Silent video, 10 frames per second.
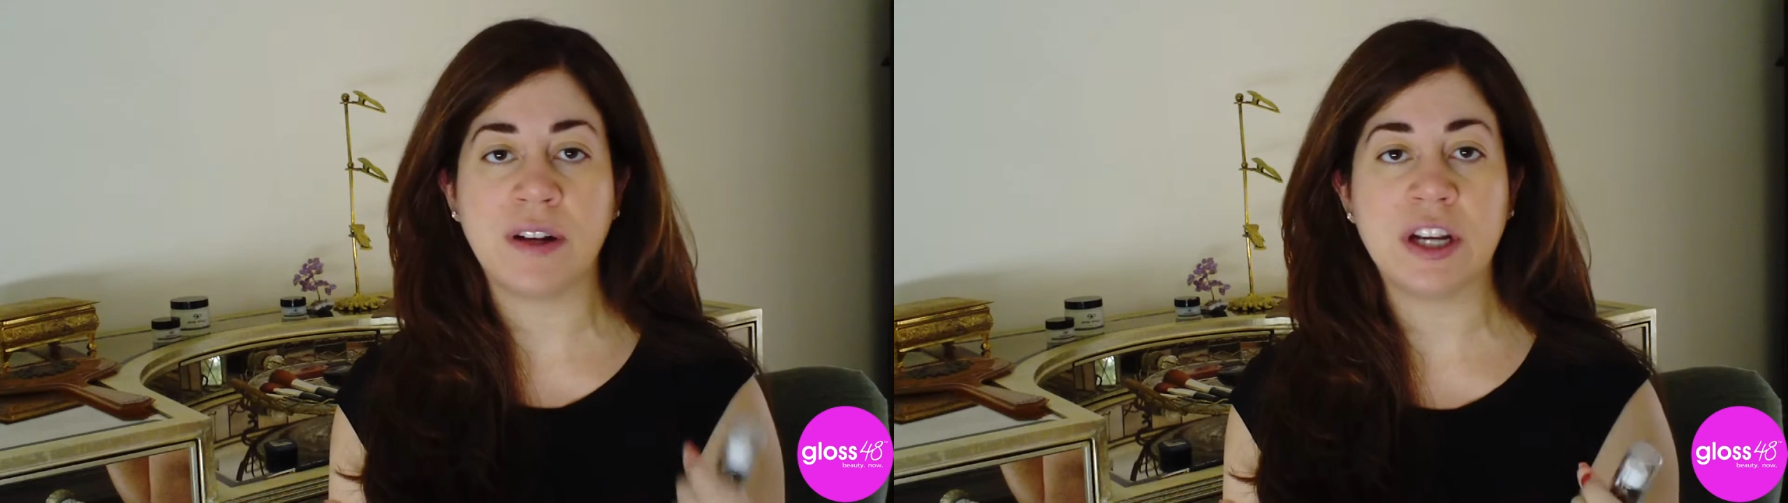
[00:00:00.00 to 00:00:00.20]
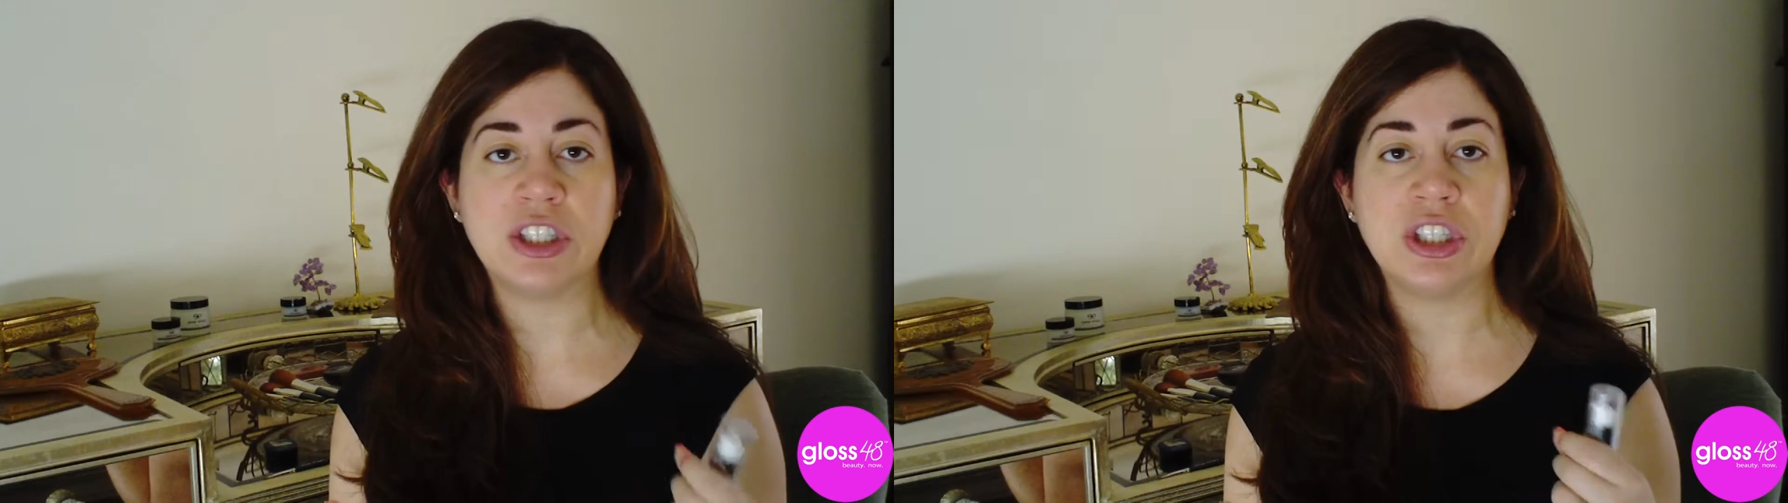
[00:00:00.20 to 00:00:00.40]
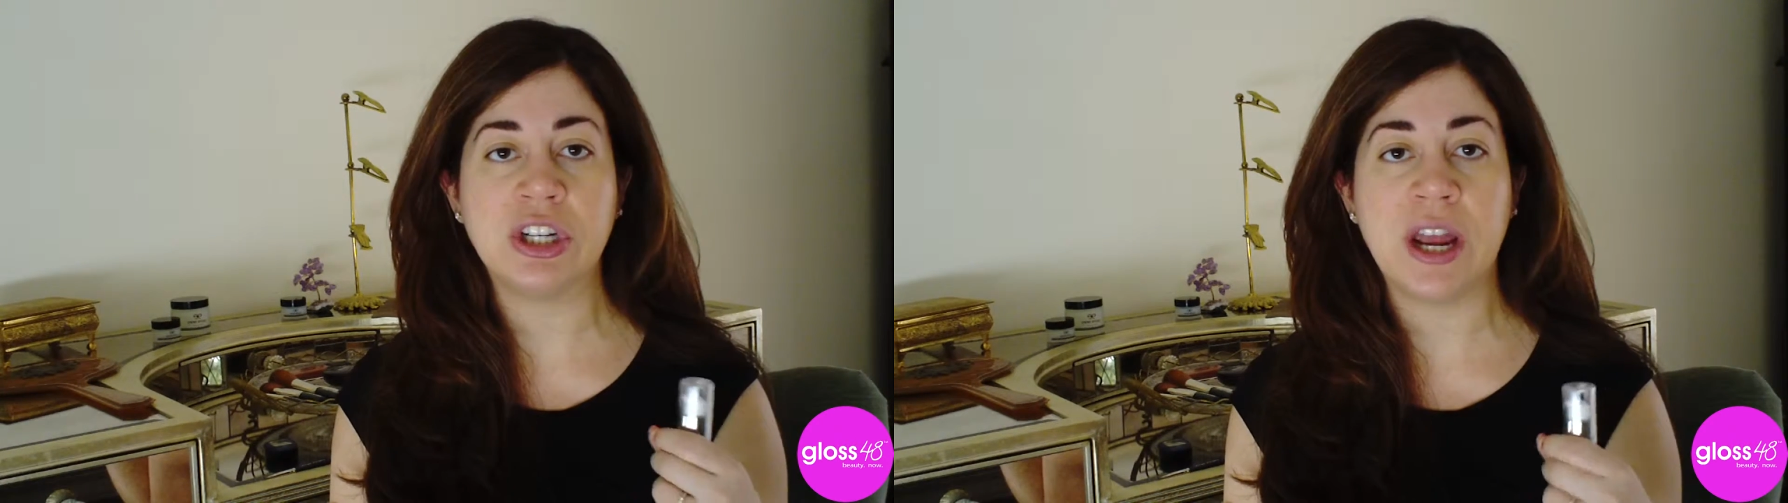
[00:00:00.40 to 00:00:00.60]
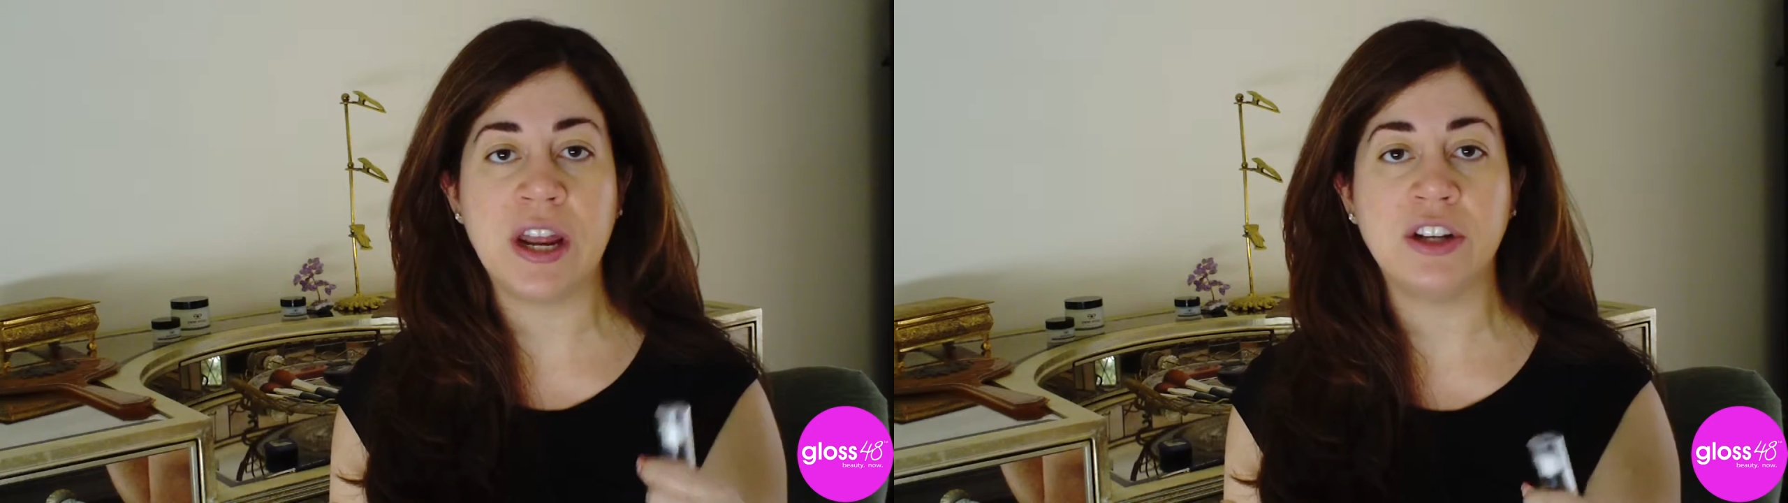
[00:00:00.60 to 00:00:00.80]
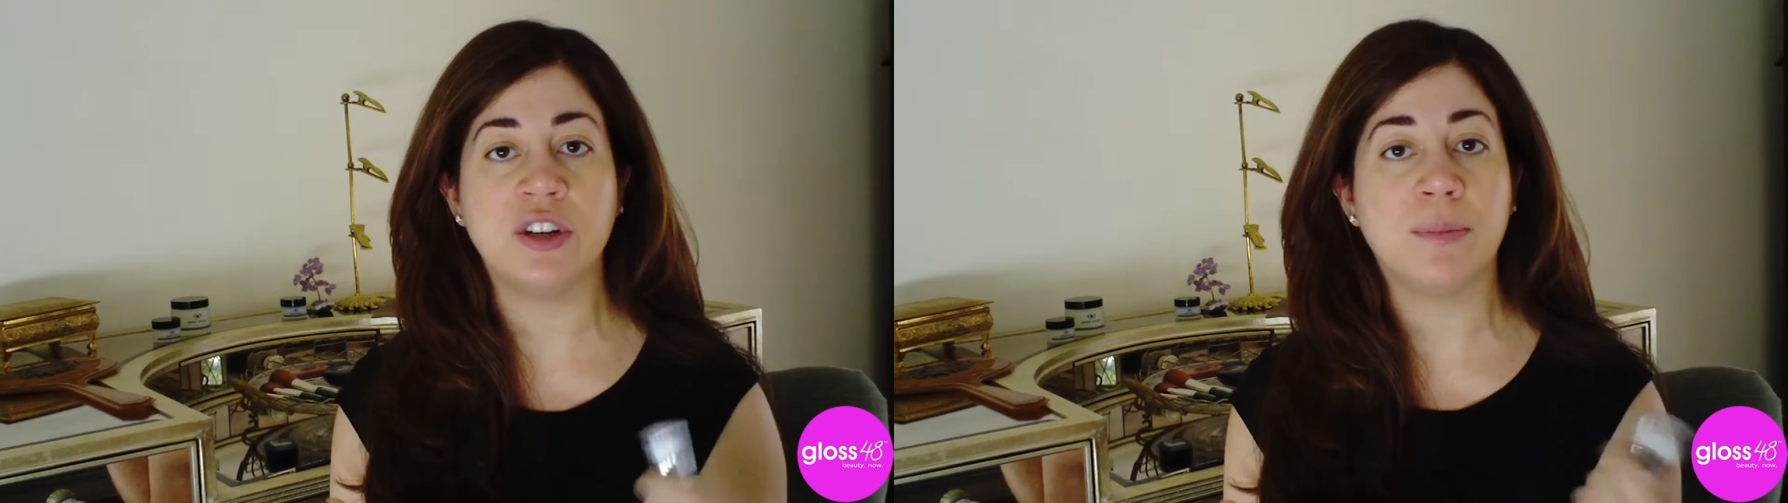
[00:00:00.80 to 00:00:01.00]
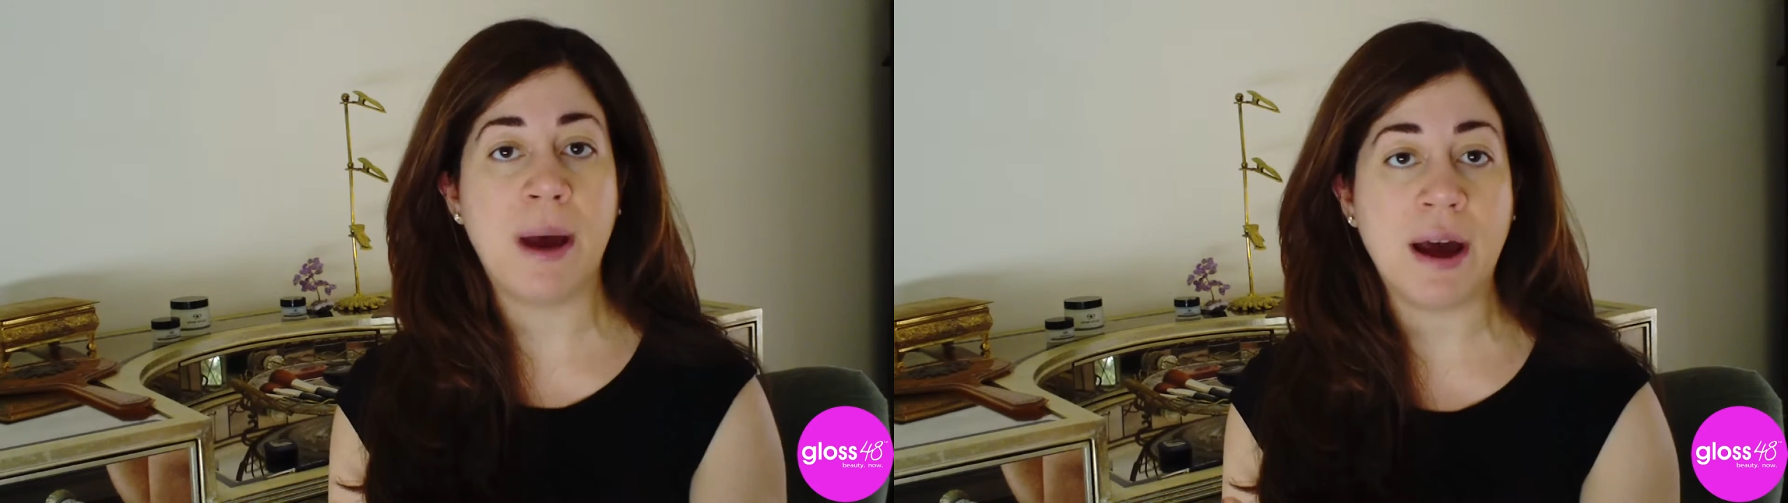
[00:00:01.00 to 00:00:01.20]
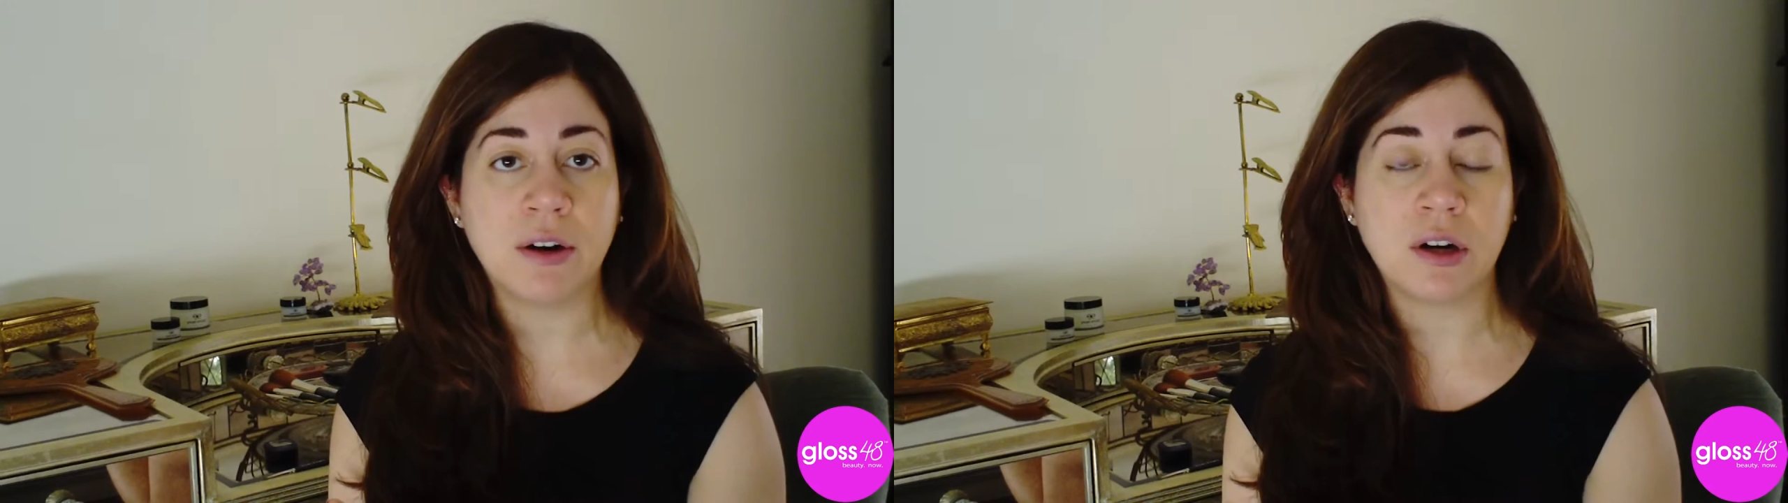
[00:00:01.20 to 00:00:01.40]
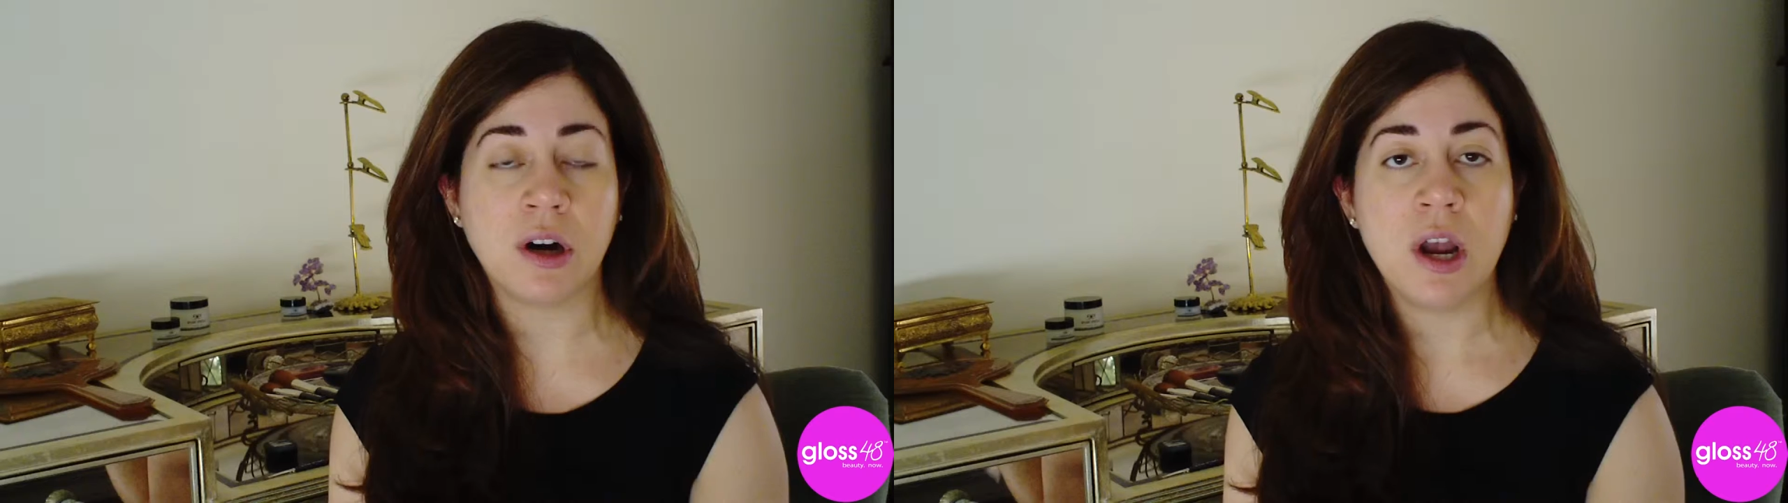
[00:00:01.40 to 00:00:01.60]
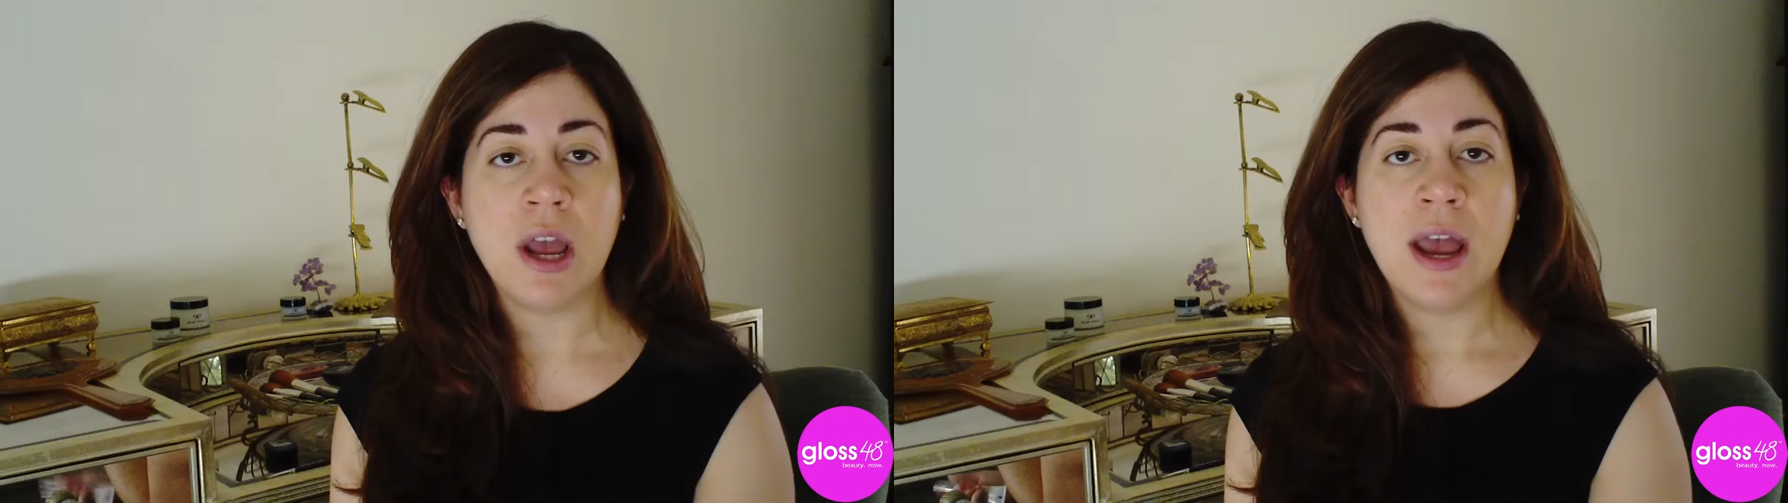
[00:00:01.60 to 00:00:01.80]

foundation and your powder.